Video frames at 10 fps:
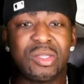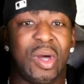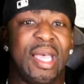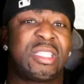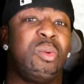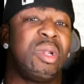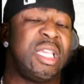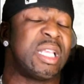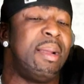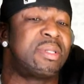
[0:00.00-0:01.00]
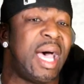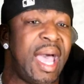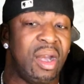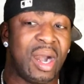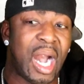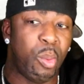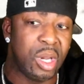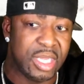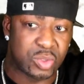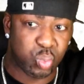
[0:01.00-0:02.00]
So as he releases, I'm tired, I
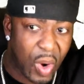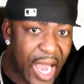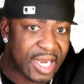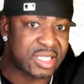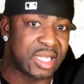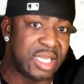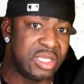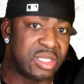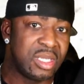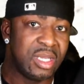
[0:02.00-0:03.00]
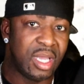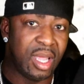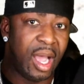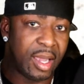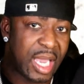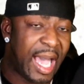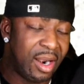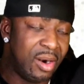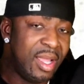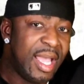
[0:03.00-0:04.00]
release Rock's leash,
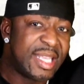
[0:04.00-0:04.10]
collar.